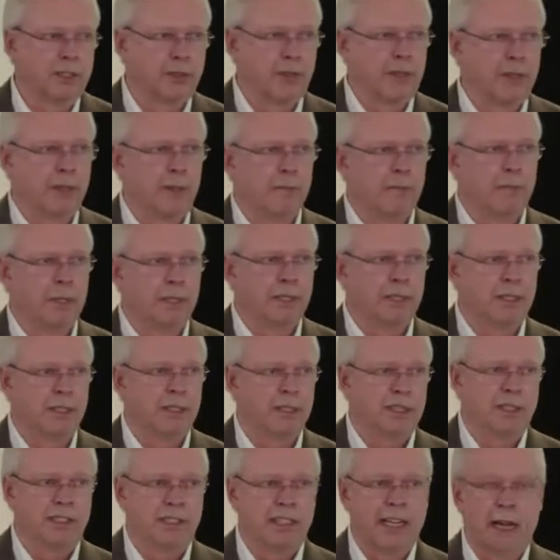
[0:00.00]
traded
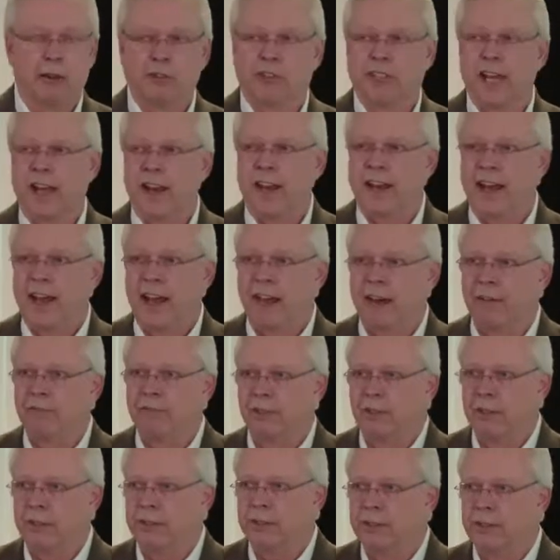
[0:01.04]
businesses is now 10 and a half
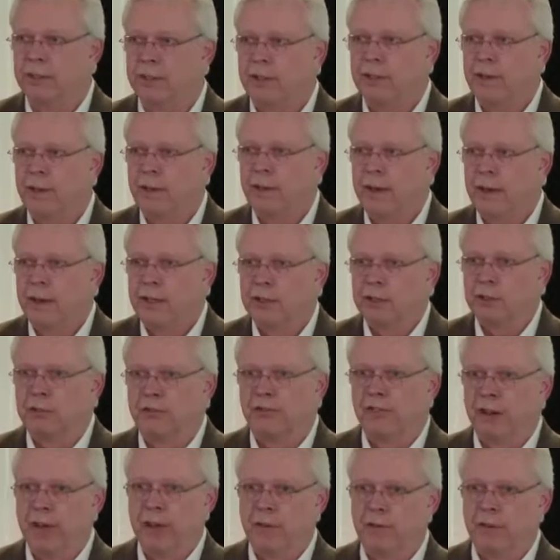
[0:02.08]
years. So
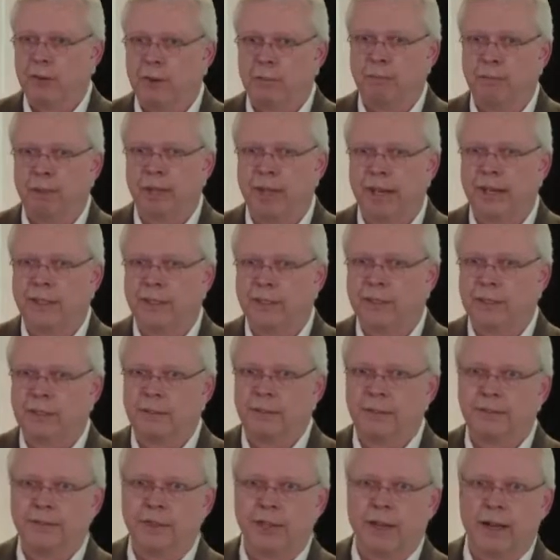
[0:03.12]
five-year plans,
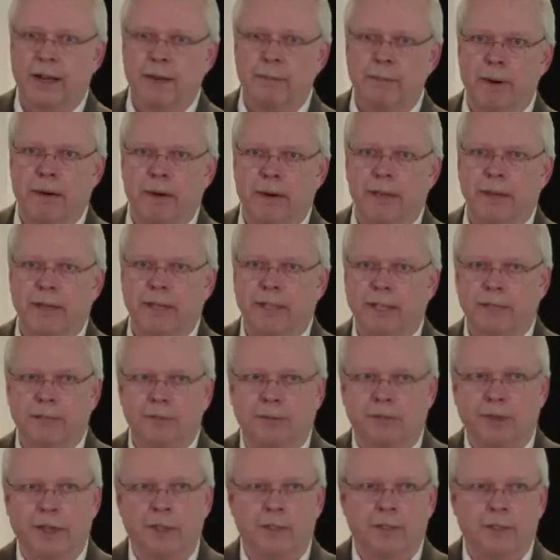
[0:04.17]
forget it. That's a
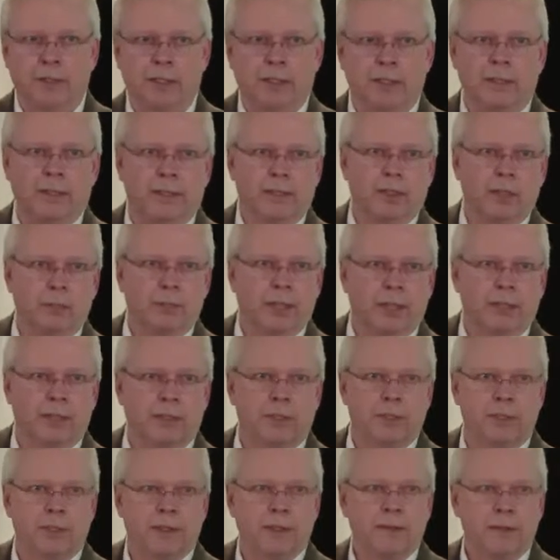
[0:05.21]
phrase you can
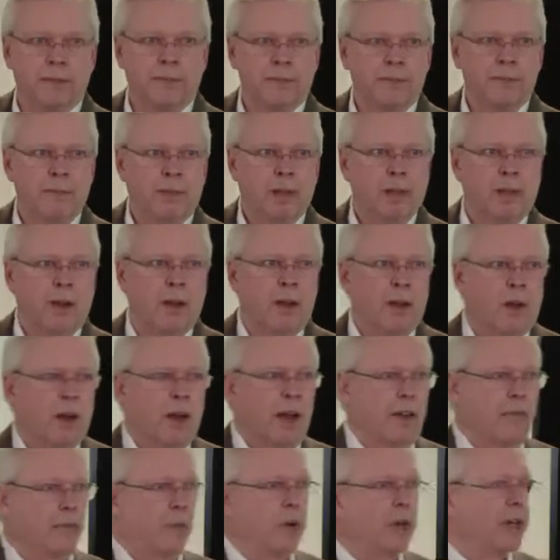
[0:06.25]
dismiss.
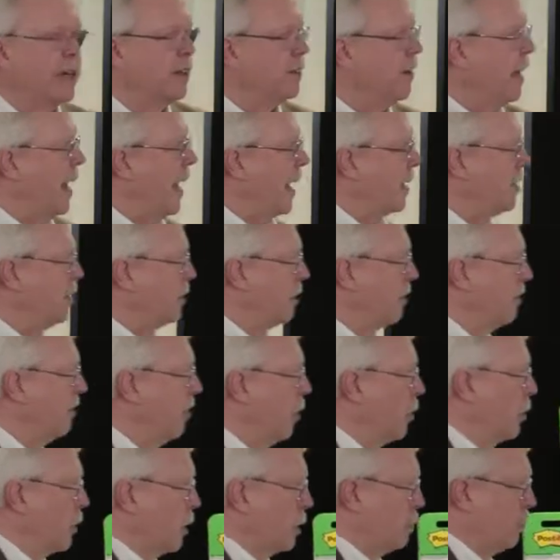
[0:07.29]
If we can actually
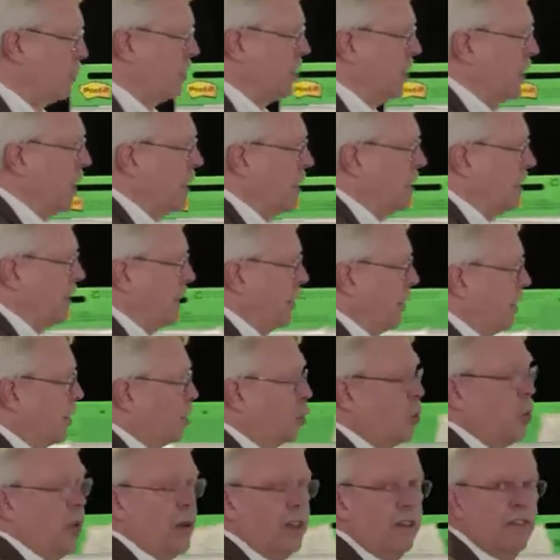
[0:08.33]
focus precisely on a
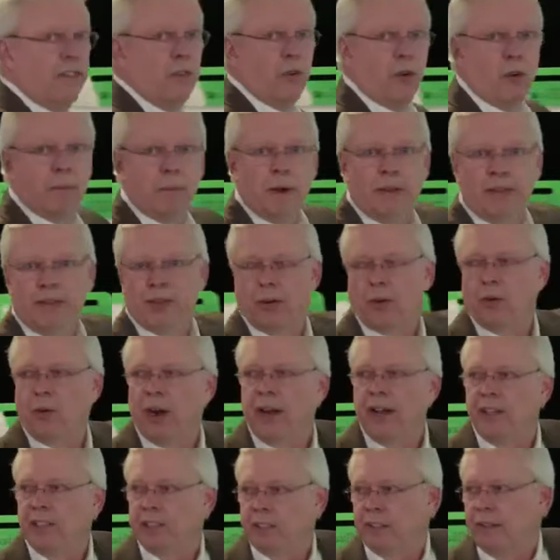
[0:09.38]
24-month
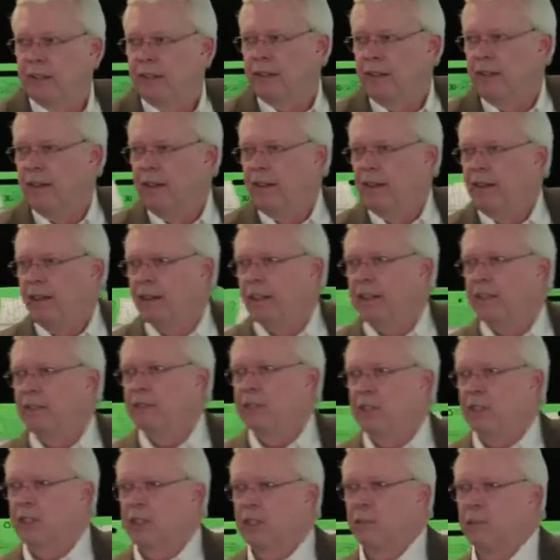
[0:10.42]
horizon it
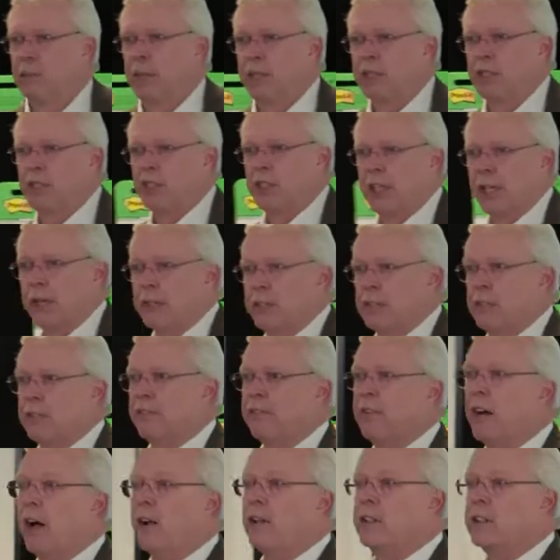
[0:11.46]
gives us the best chance of
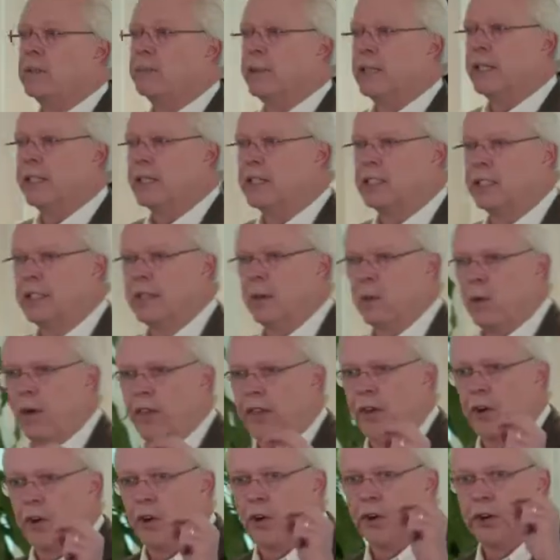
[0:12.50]
ultimately seeing where
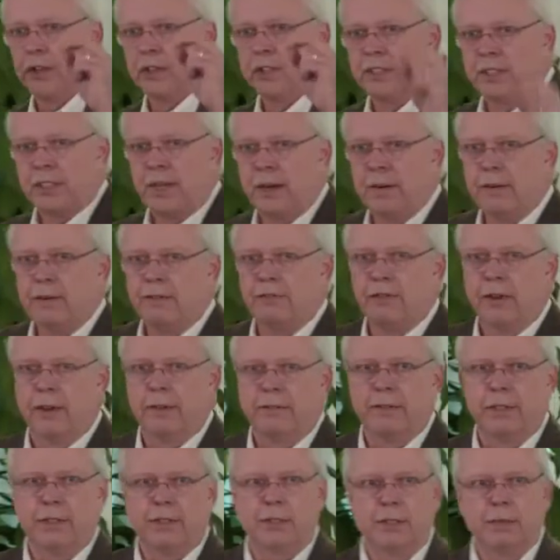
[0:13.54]
the hurdles are in front
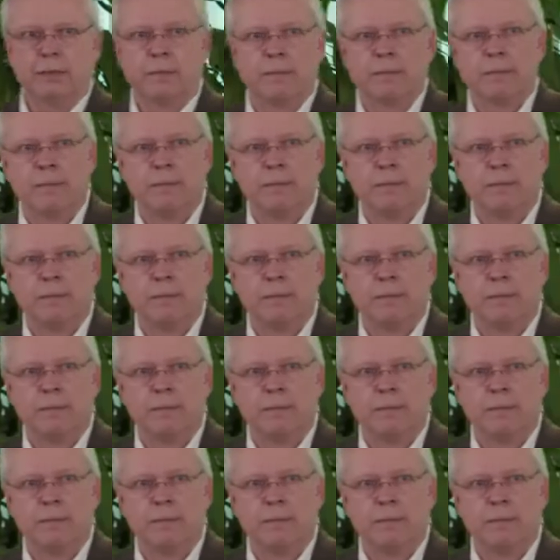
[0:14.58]
of us